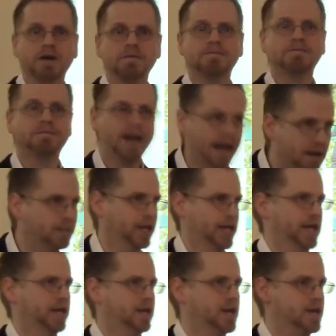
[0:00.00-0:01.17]

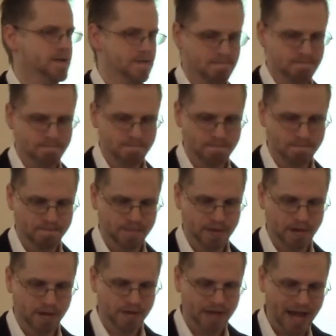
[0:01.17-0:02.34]
Family.
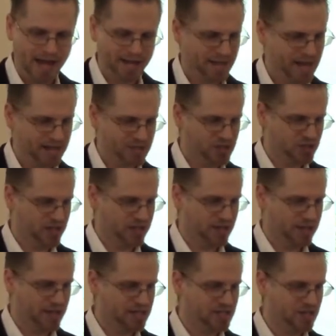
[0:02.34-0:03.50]
That, that's the,
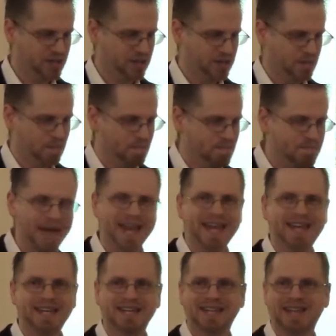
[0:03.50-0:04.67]
that's the, the
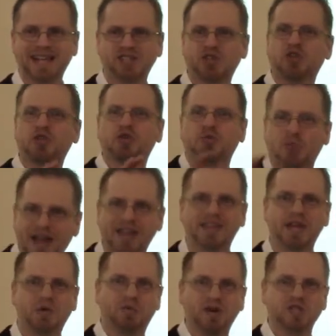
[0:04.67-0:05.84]
main, that's the thread
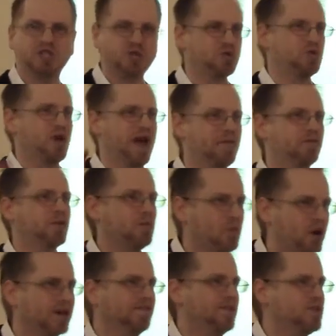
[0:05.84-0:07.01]
that runs through every
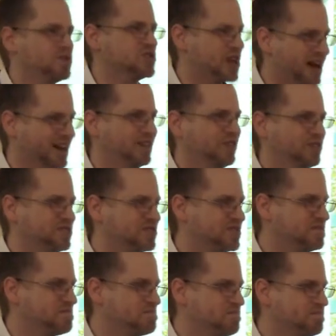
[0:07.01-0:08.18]
one of those titles
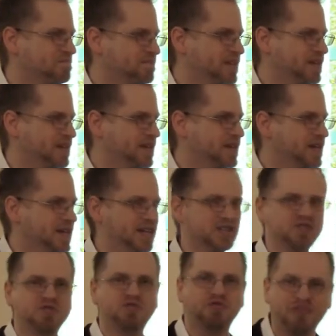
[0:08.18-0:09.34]

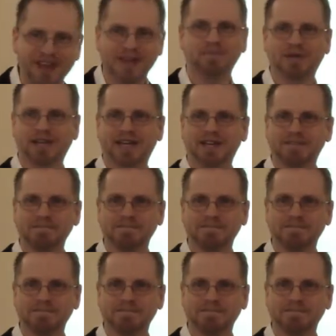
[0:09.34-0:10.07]
is family.